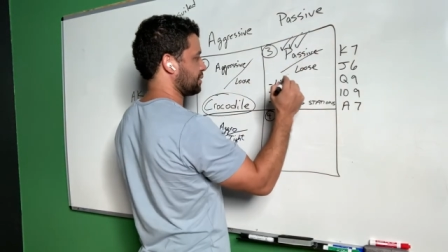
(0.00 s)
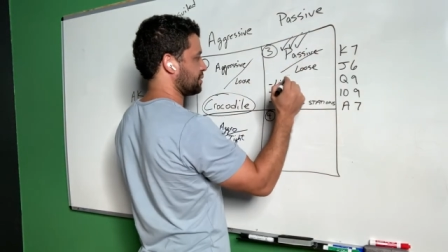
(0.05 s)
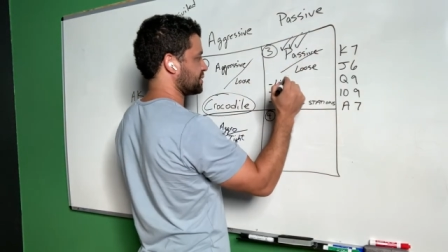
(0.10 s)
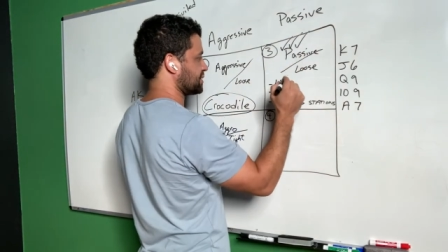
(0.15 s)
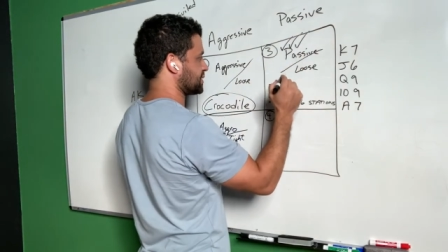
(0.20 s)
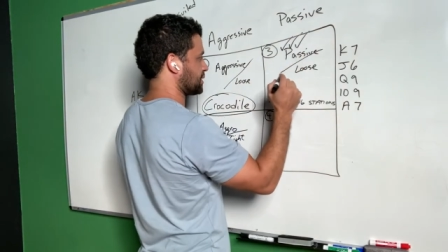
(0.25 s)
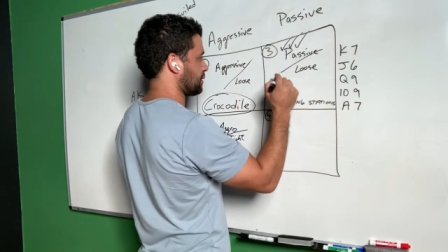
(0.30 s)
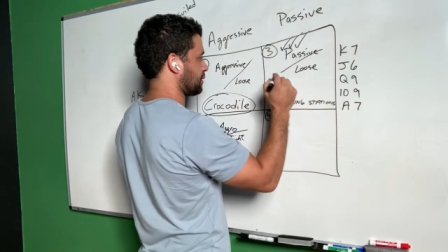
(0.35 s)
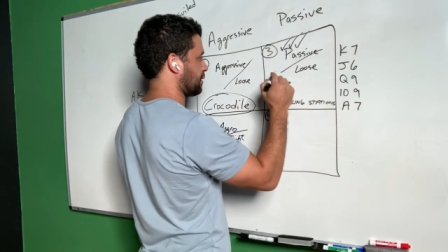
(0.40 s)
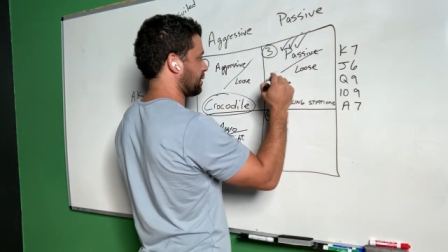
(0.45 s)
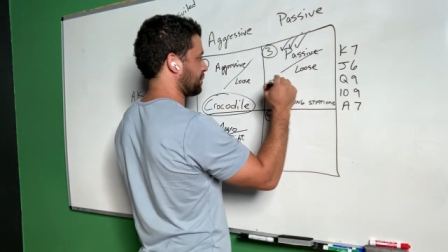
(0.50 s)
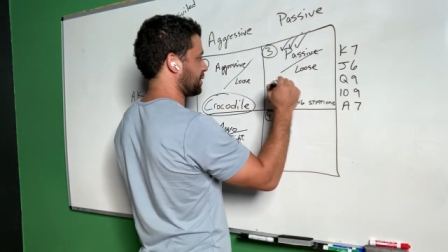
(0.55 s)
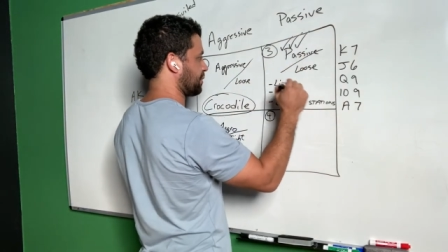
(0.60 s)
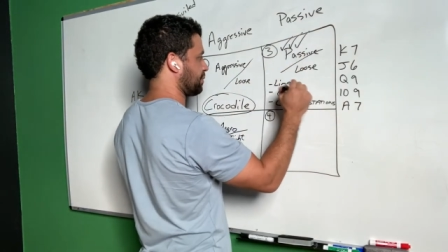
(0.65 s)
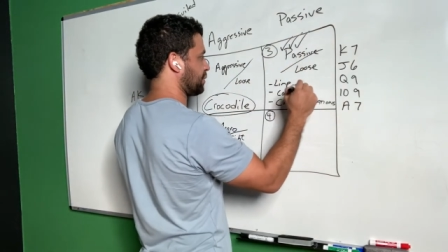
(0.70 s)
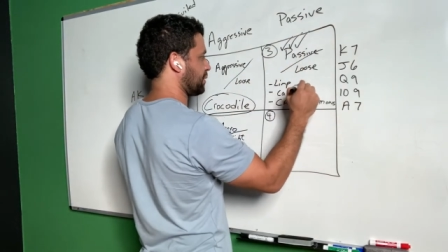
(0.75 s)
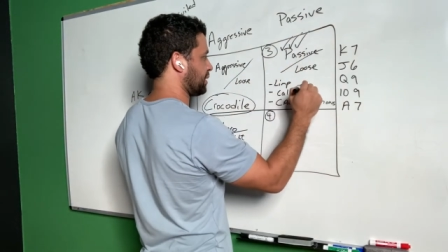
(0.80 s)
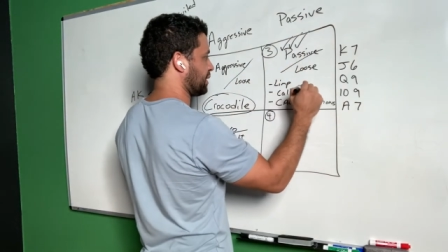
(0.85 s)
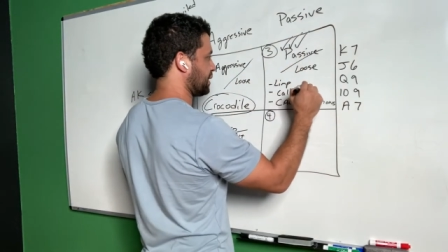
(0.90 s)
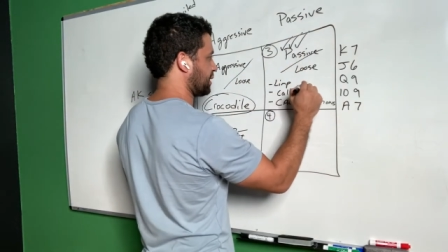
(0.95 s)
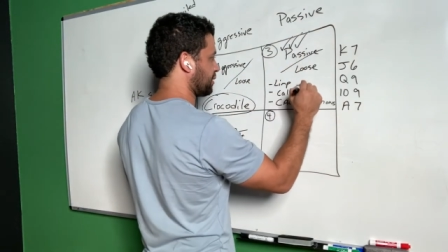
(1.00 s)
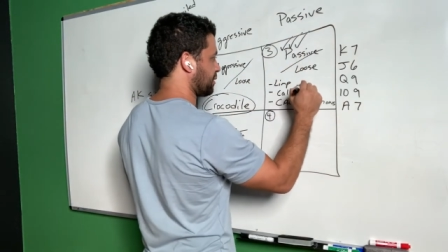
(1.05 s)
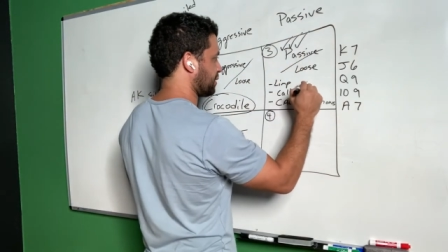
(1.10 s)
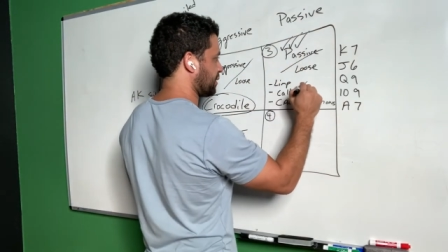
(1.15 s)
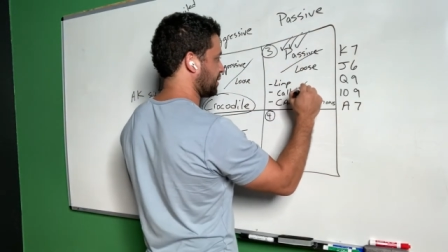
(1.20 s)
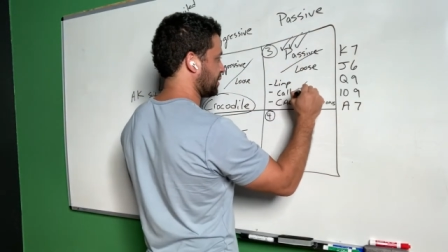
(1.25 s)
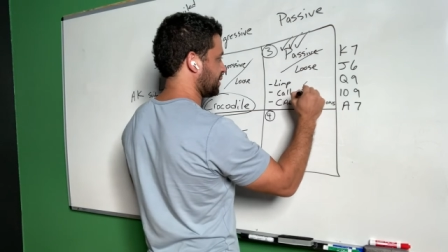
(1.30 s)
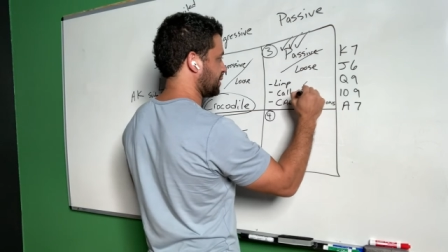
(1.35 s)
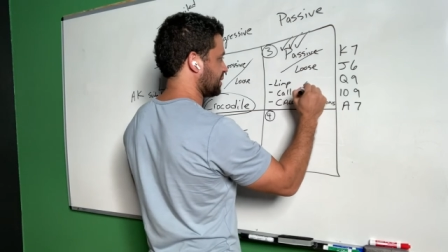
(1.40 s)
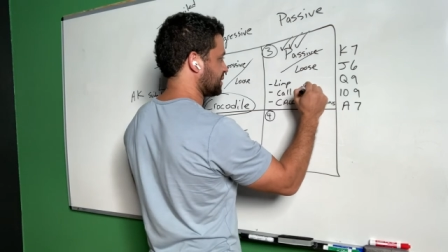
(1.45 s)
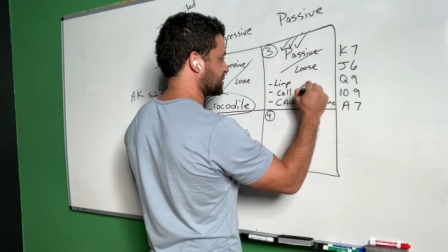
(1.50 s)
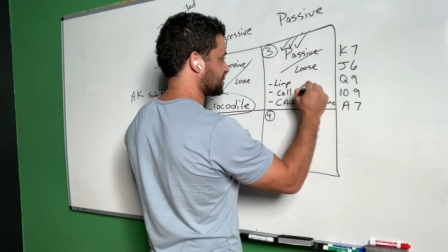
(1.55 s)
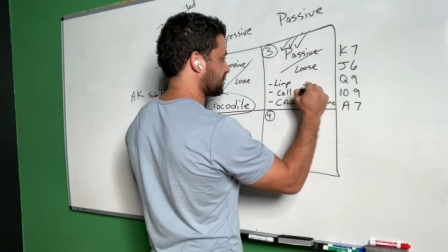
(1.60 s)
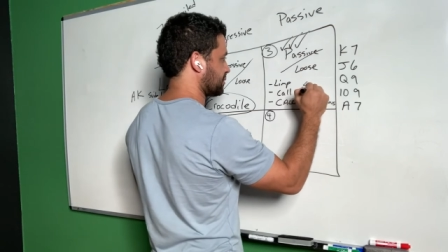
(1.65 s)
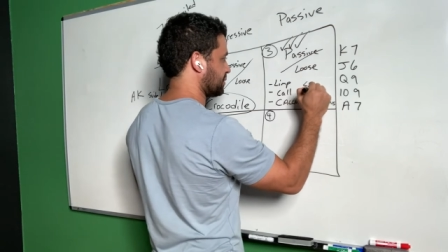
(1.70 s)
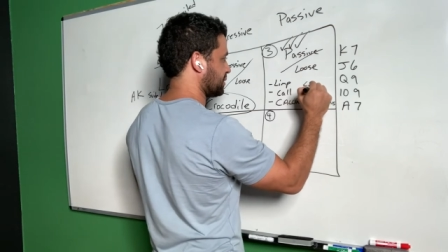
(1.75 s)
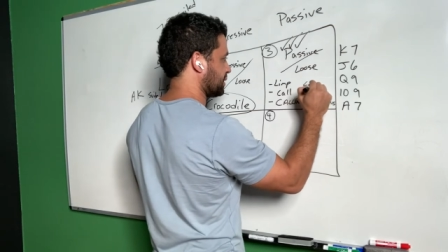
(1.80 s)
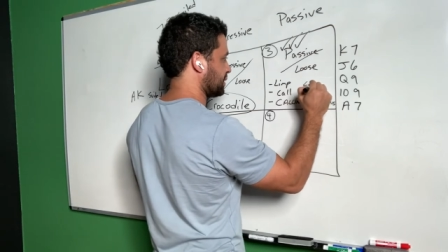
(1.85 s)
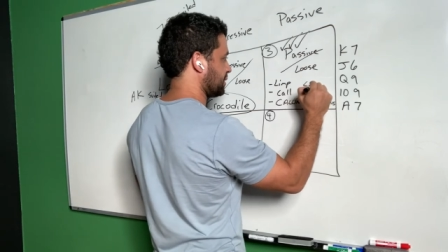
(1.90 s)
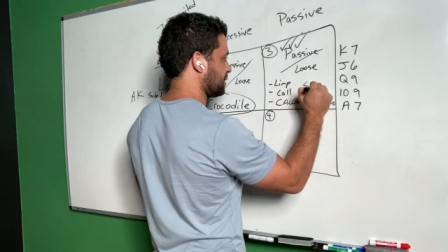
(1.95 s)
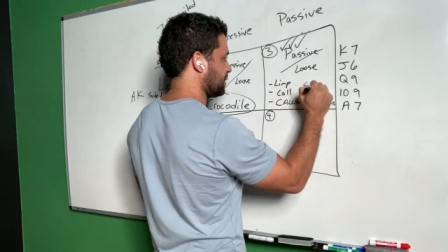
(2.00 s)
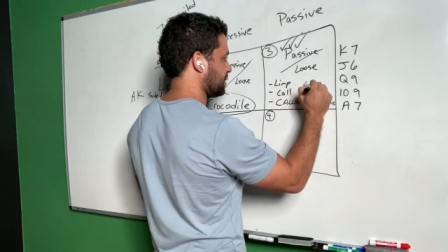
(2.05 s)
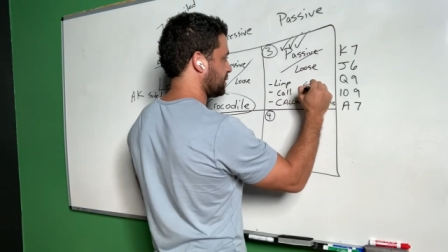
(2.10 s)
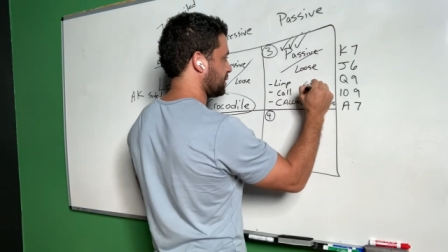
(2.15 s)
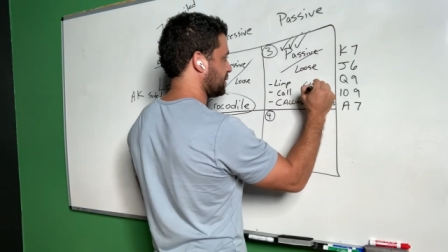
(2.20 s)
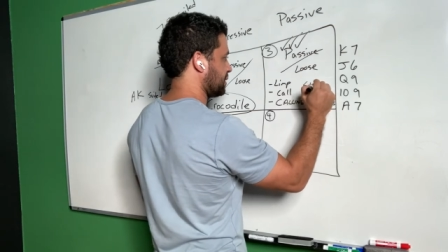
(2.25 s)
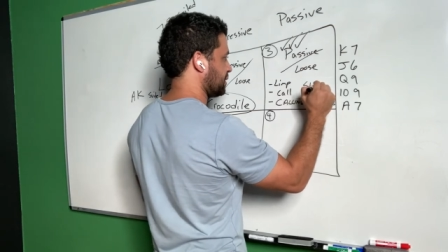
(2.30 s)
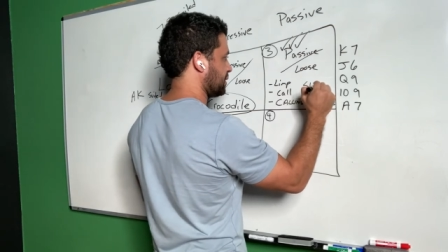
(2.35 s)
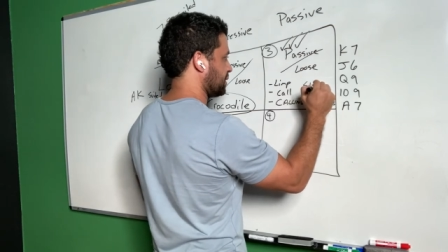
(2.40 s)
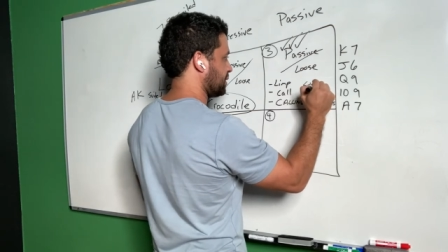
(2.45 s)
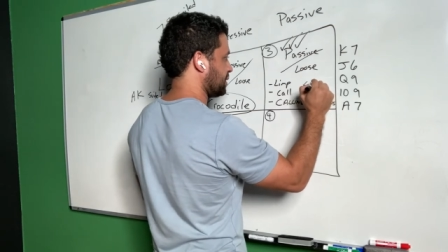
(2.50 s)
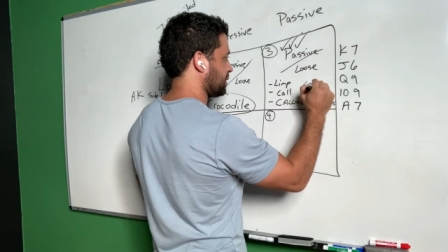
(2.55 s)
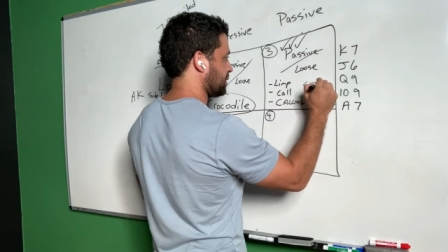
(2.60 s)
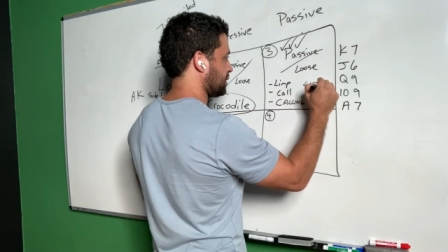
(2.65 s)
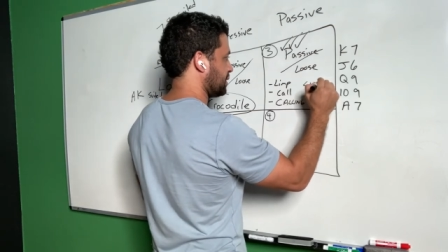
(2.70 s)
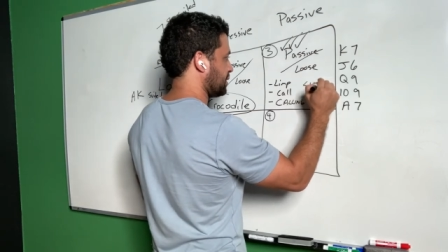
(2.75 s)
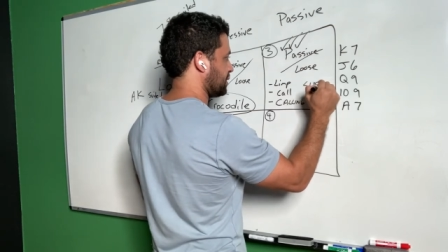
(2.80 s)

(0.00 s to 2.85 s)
So I'm gonna put it here and then circle it.